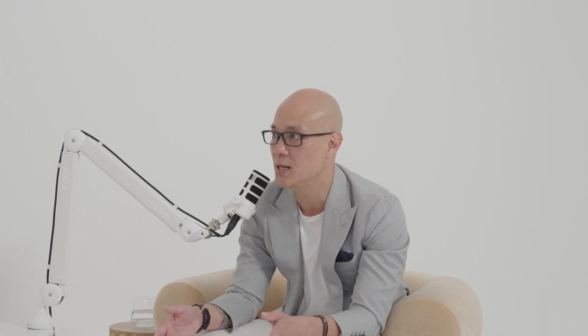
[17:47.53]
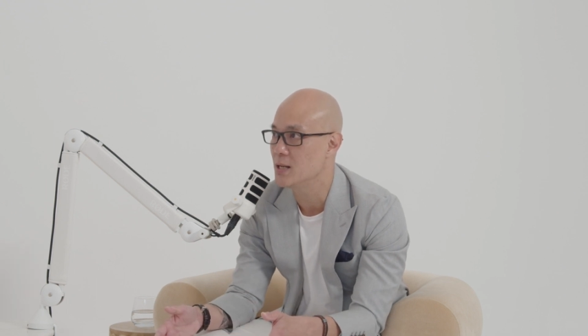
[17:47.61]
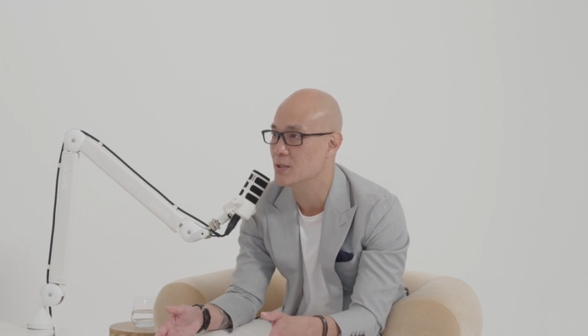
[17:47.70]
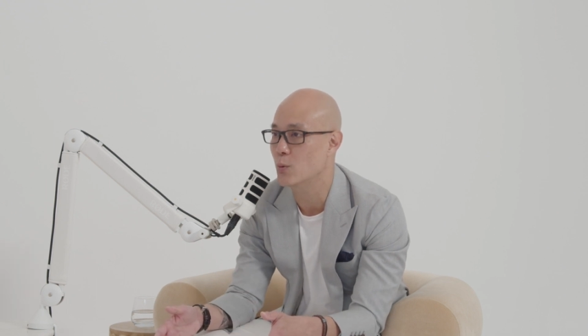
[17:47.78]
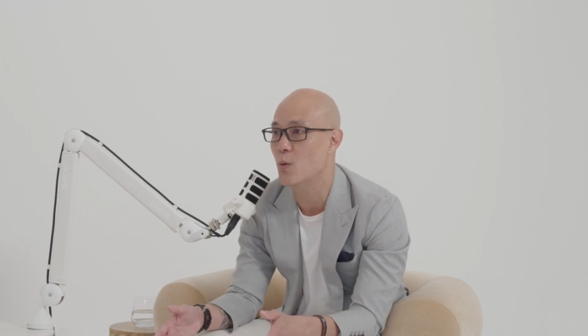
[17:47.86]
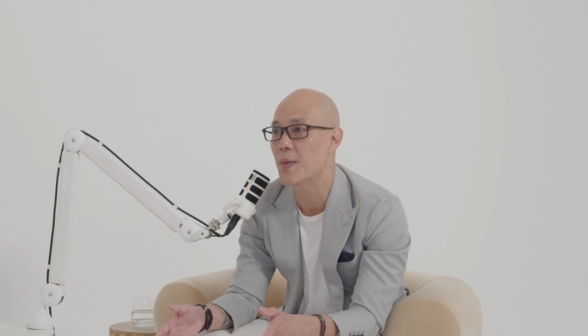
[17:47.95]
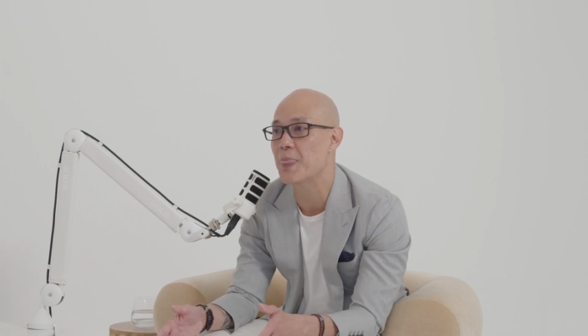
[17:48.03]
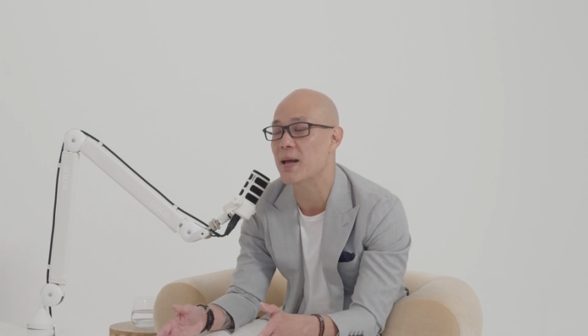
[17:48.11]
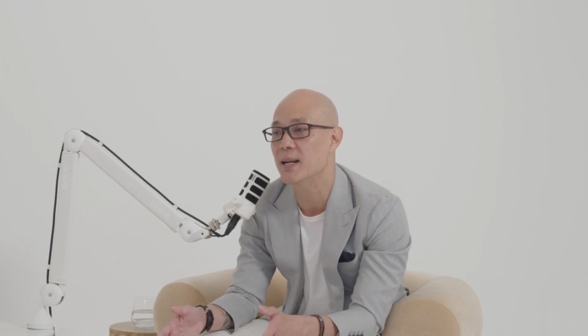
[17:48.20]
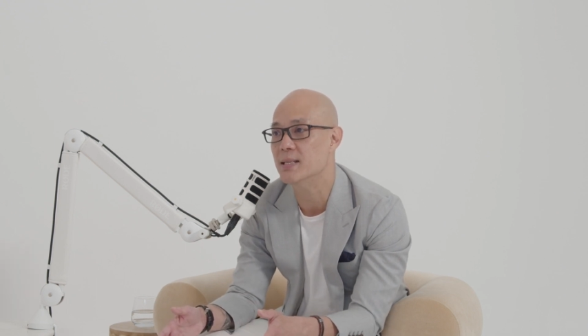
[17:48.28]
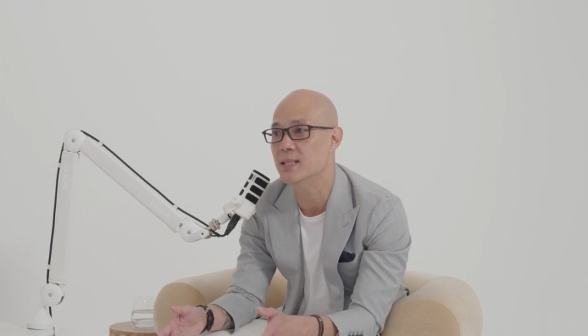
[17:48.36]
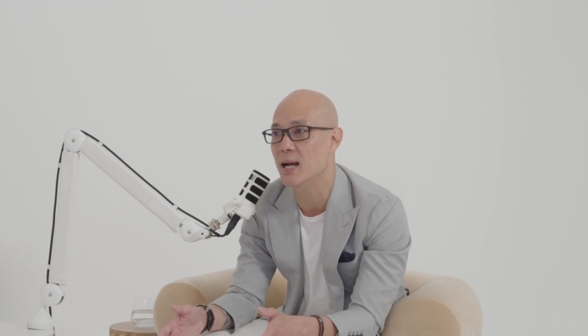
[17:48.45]
So what that
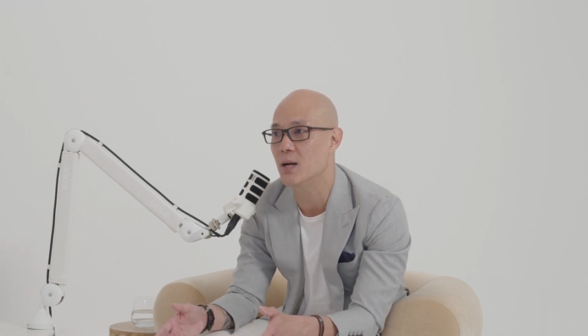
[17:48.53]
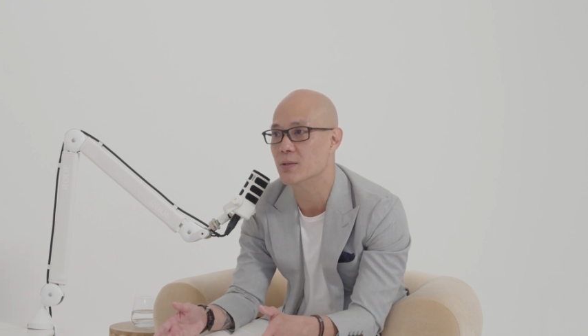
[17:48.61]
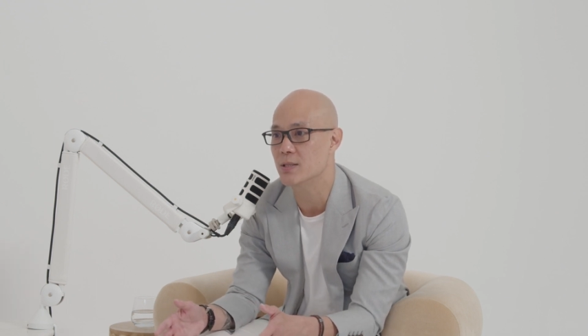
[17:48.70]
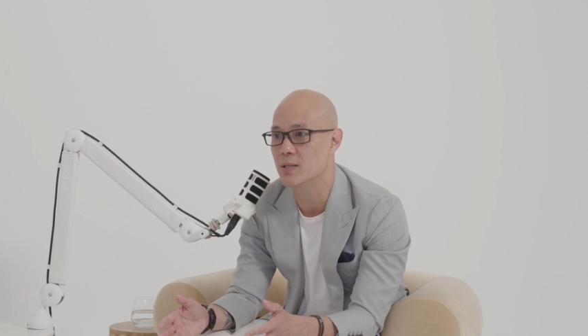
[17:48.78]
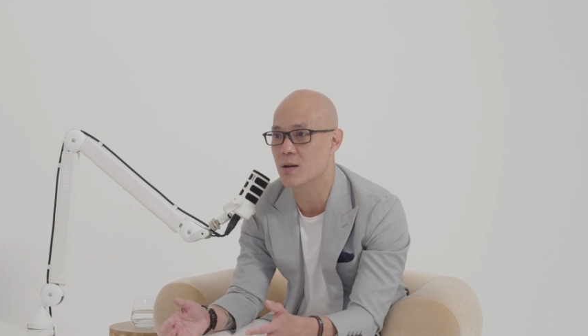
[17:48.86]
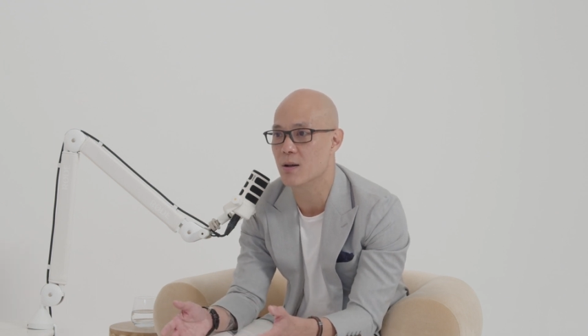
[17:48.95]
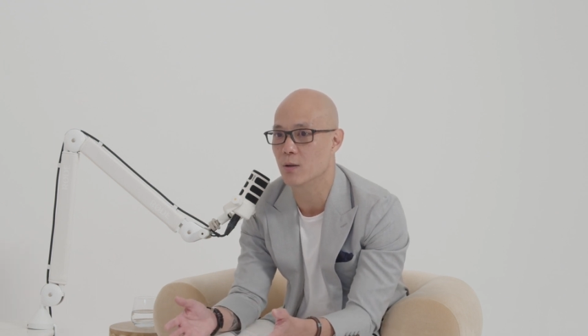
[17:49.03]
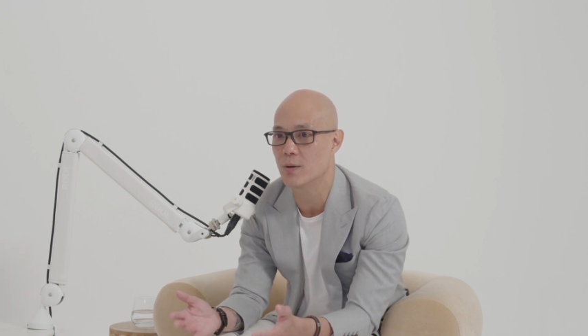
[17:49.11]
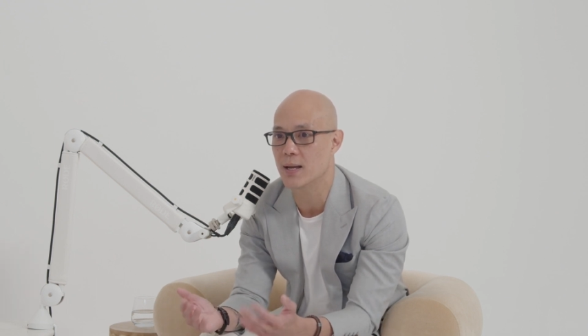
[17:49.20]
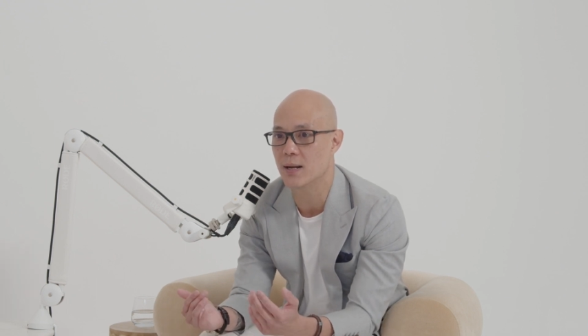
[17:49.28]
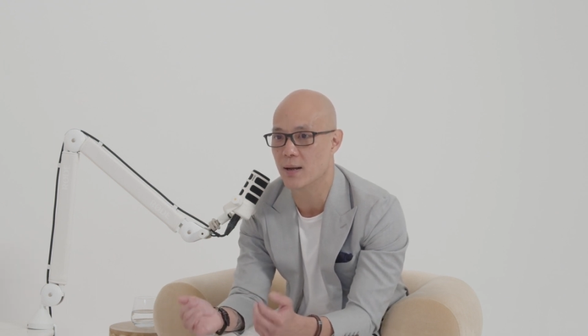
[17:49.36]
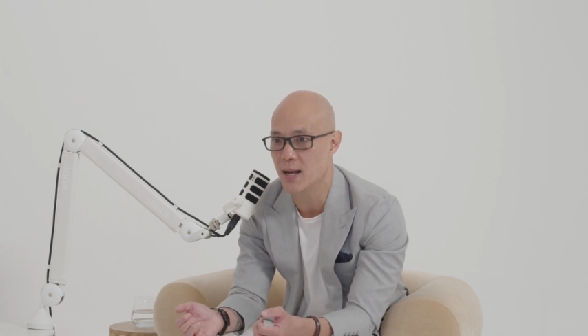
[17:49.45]
entails is to kind of look
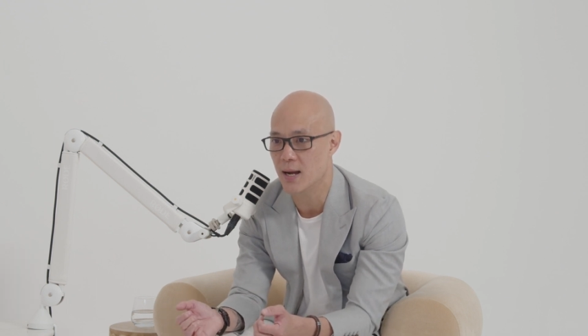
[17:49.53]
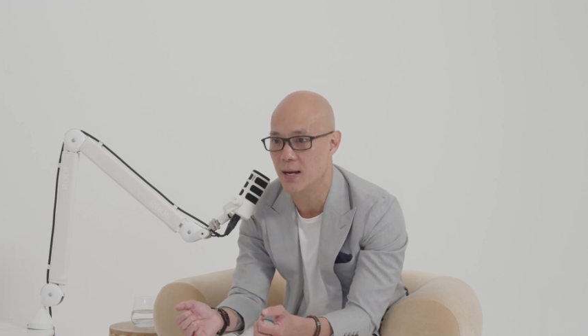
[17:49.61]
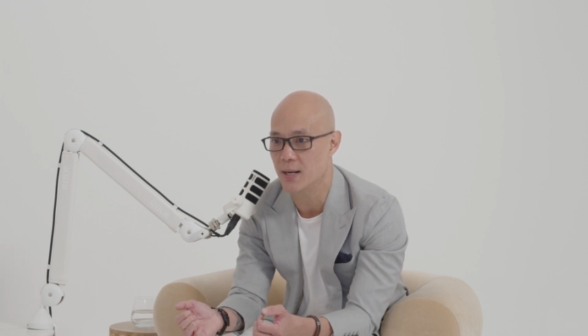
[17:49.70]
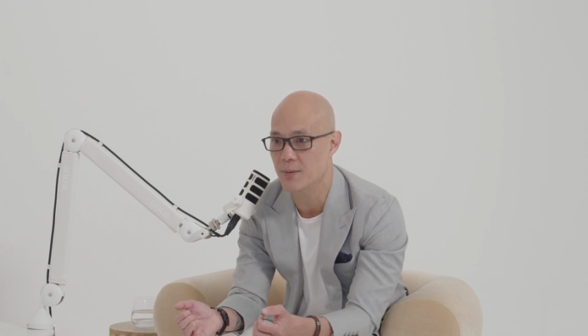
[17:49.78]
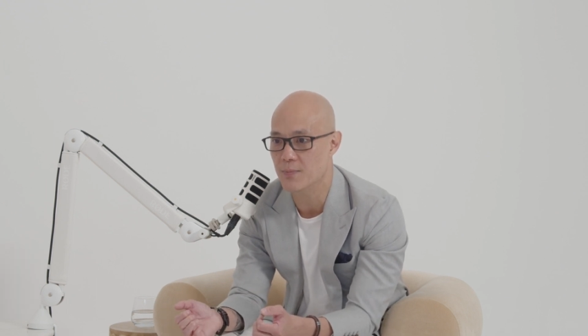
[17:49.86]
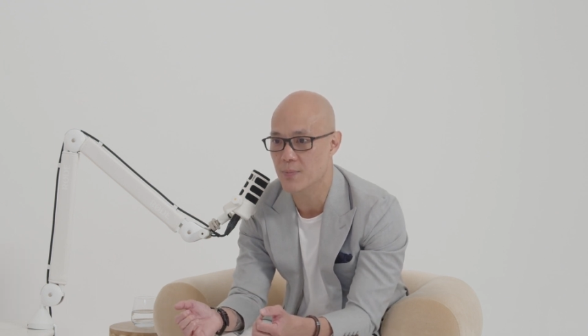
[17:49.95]
at, okay,